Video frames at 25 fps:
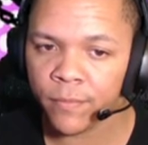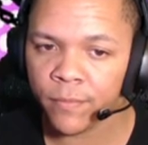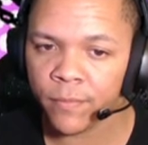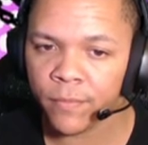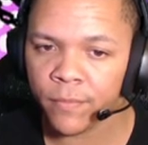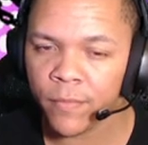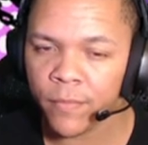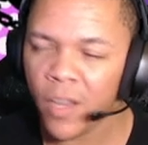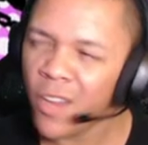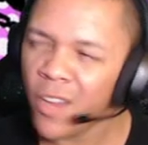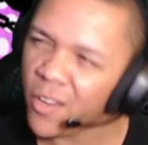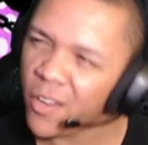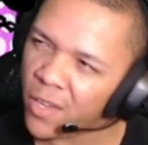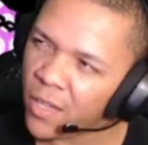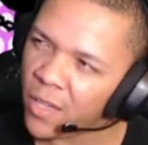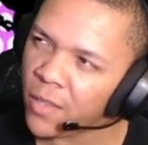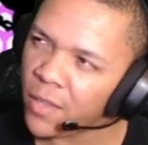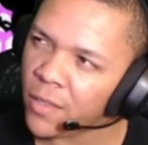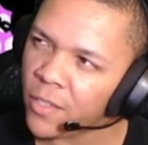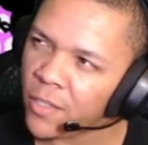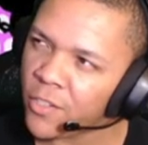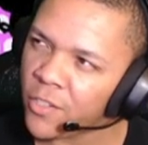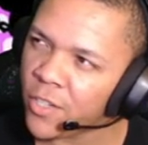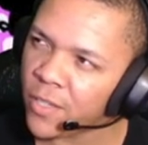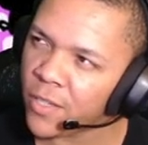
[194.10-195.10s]
Speaking
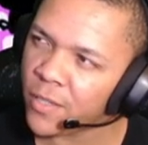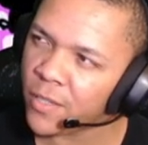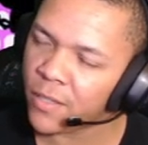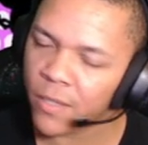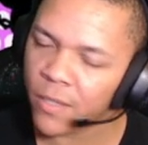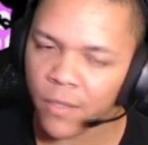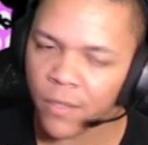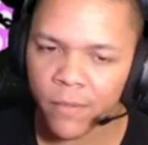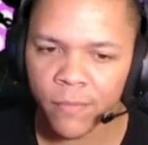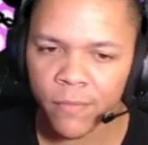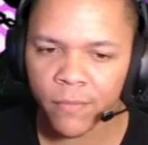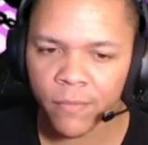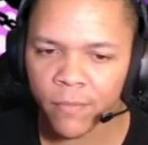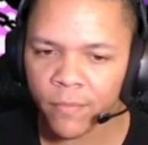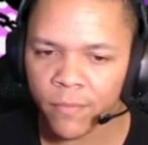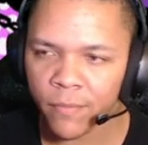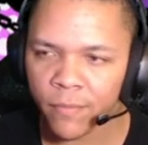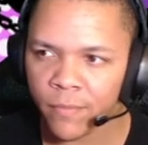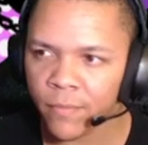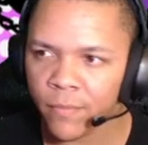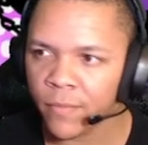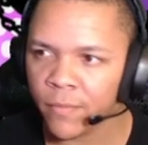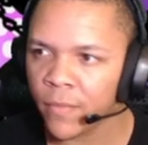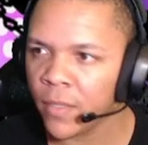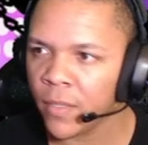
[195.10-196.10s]
the gist,
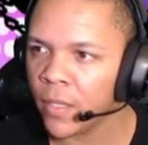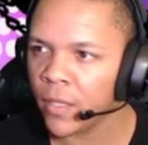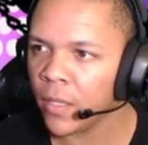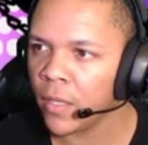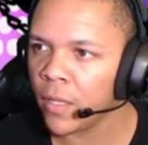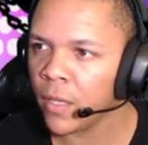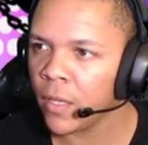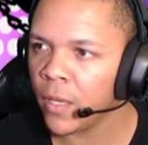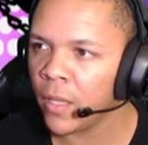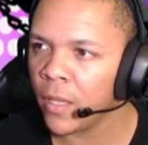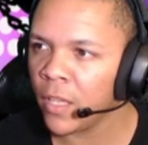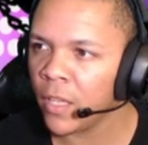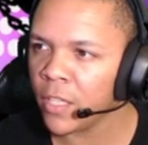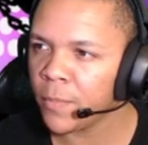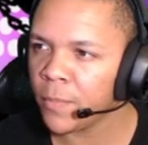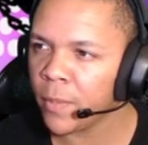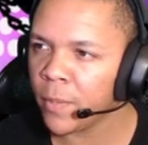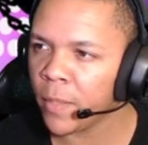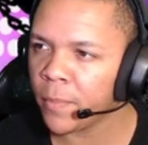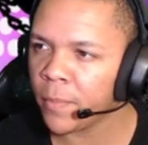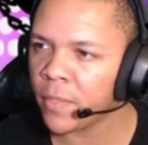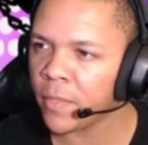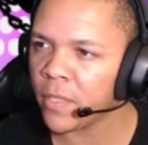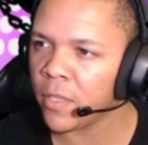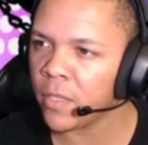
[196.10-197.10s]
let's put
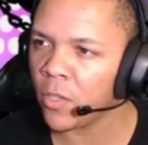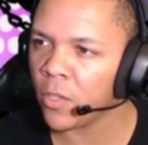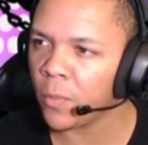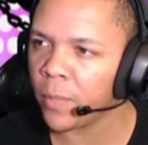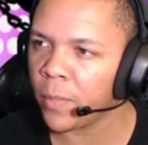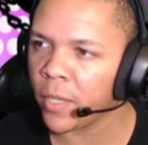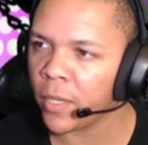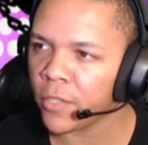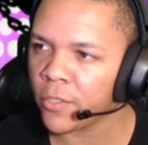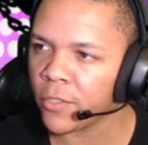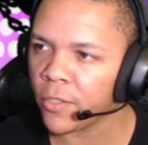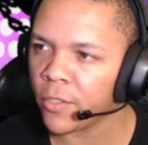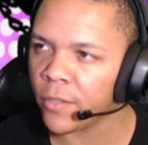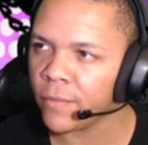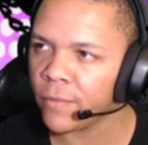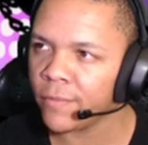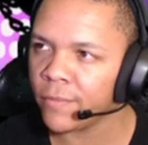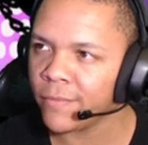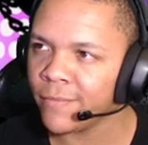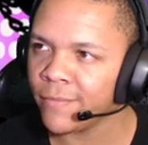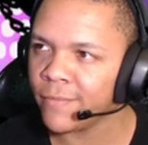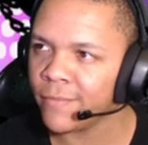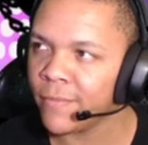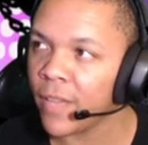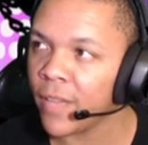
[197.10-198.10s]
up this little picture.
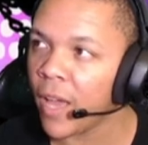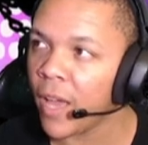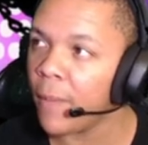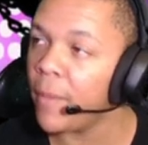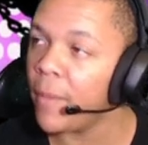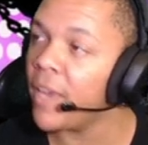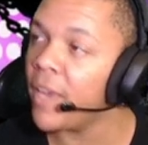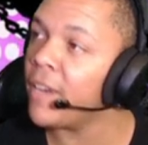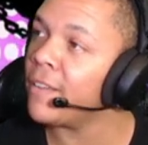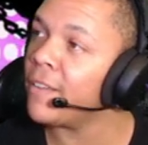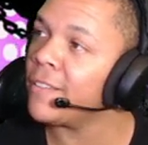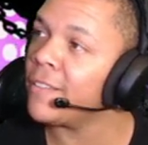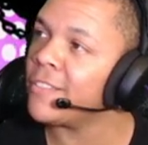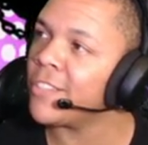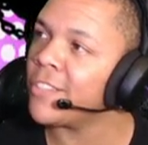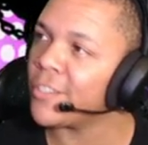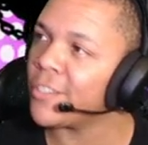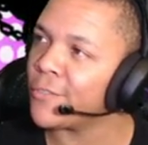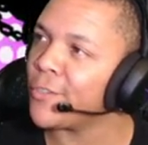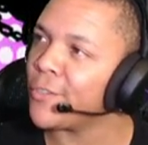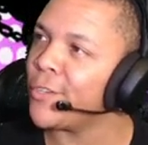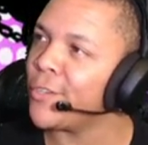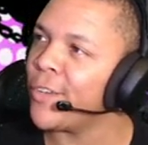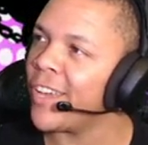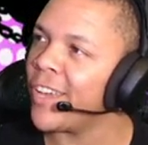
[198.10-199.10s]
I made it just
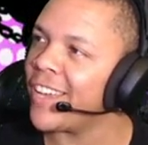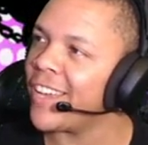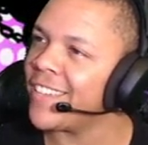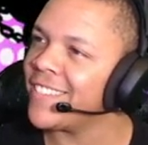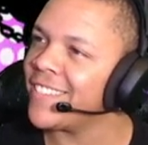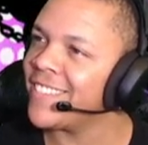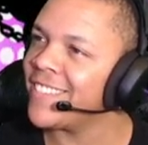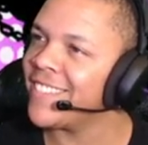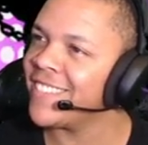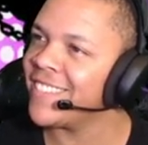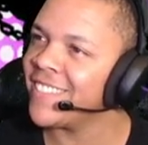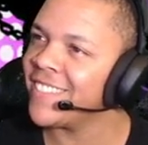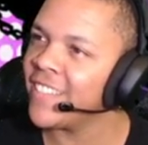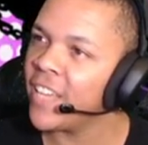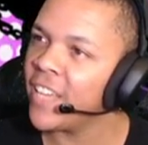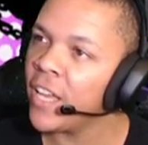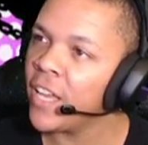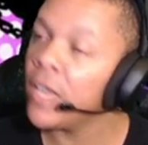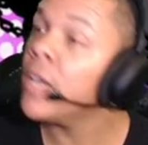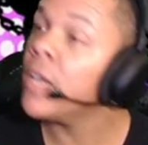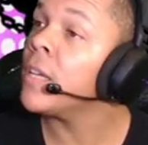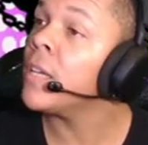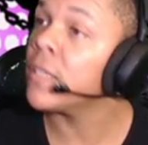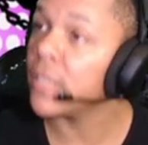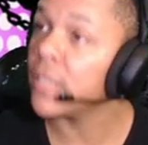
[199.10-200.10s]
for you guys.
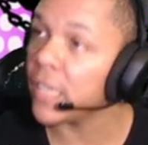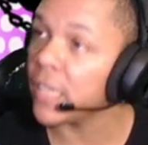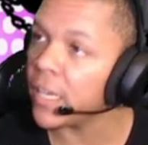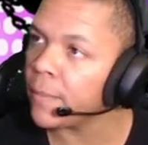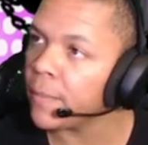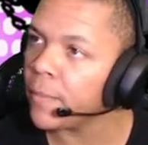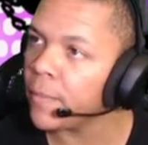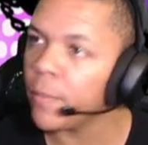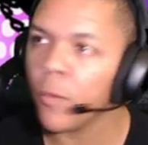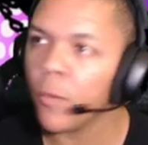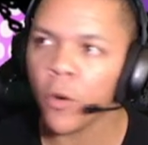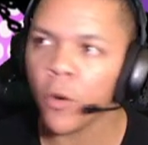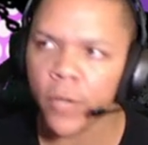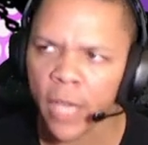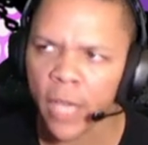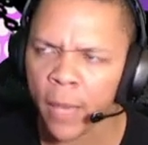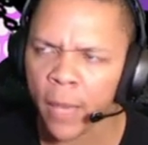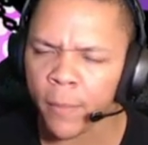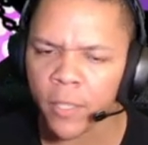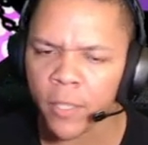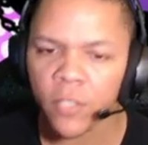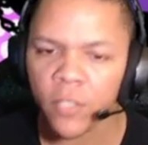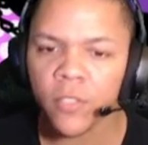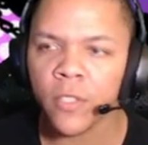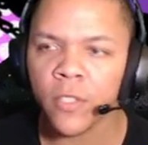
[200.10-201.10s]
Sleep, more
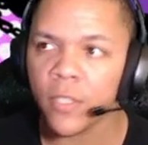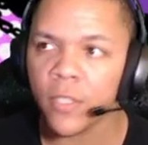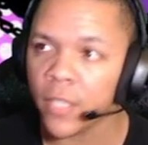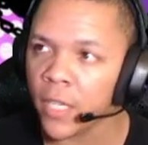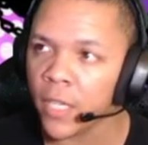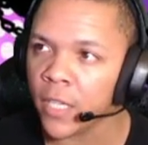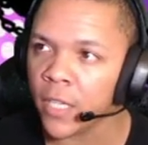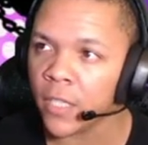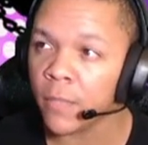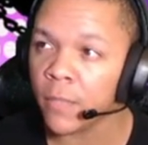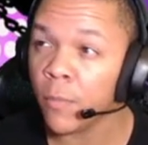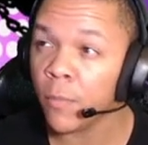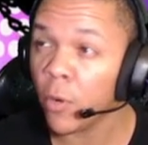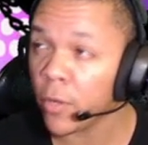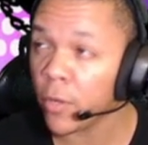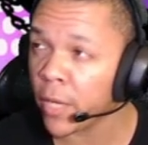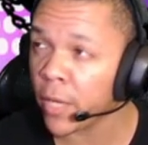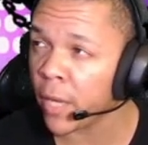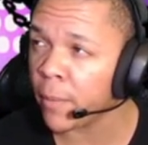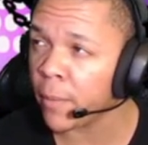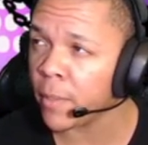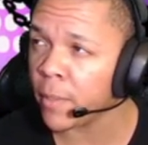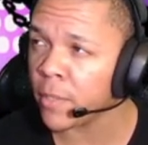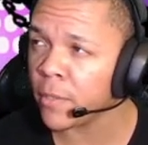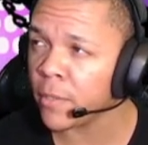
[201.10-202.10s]
damage. Disease, more
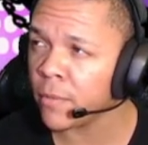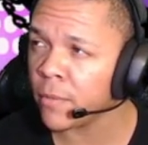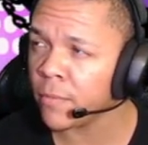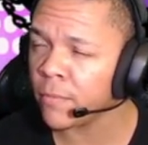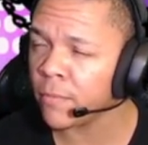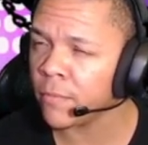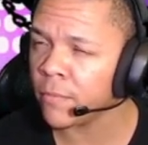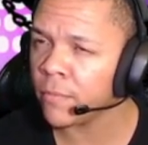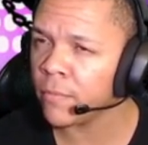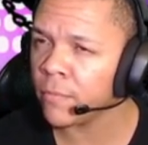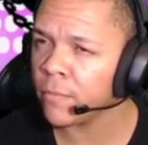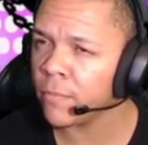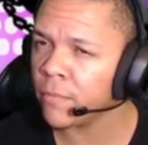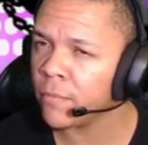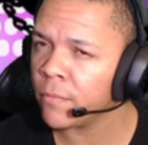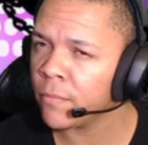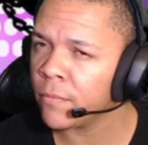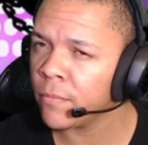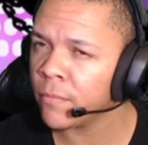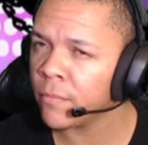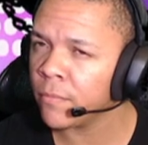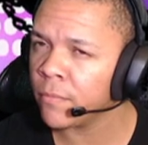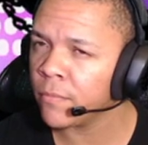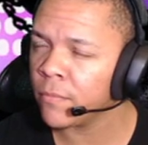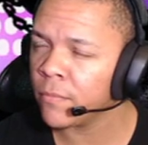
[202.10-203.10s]
damage.
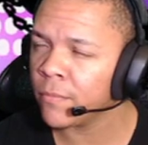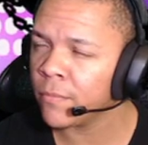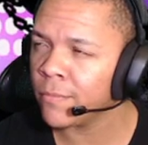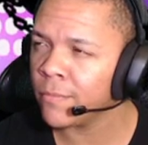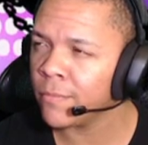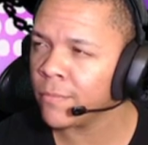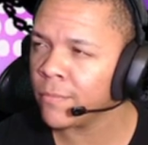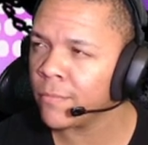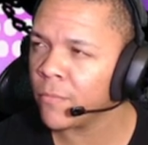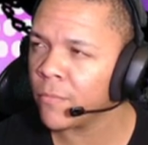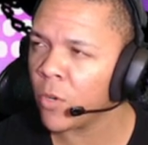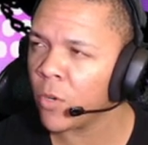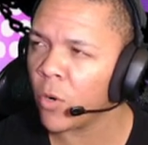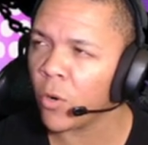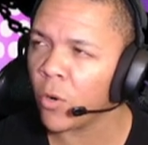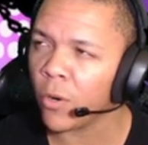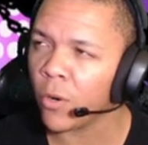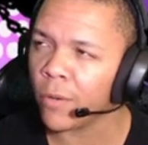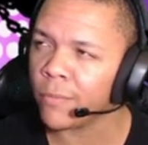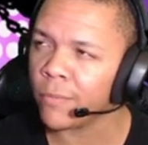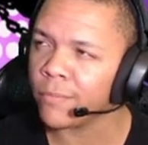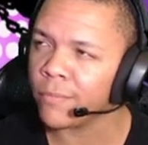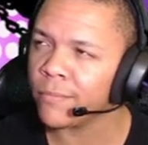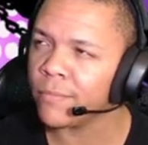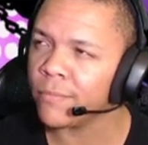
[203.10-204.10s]
Or
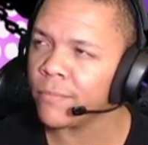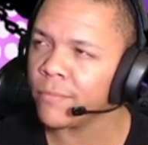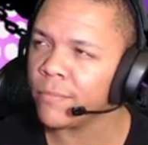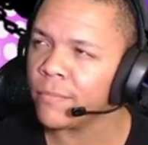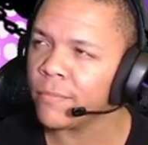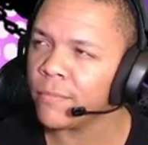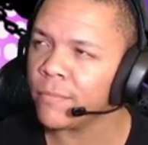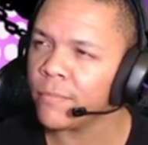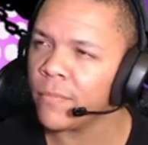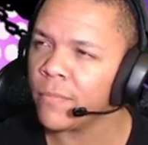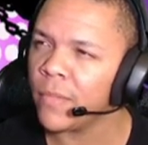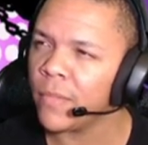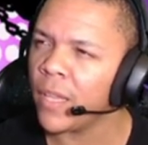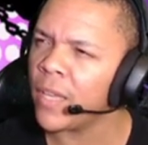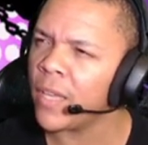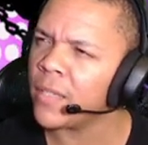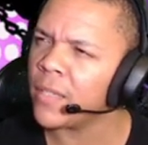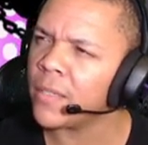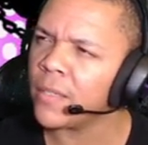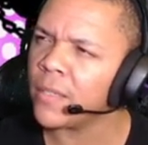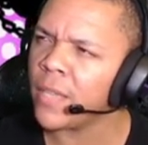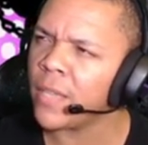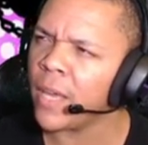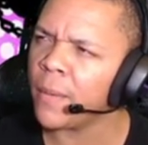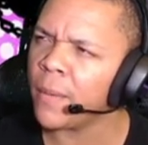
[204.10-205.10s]
less
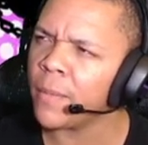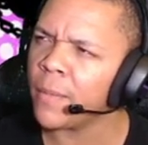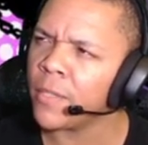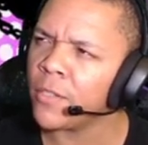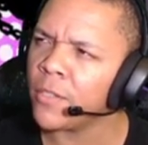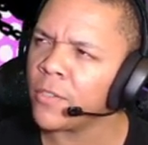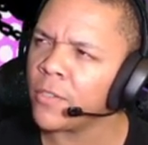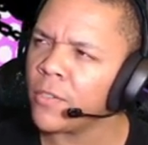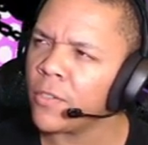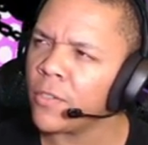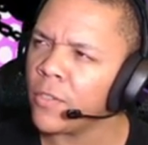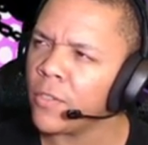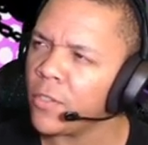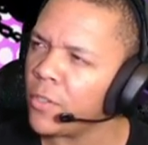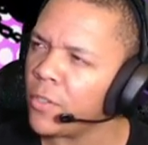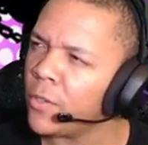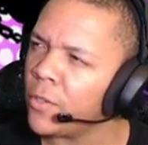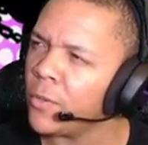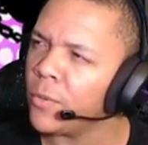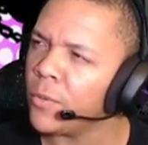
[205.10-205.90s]
damage to you.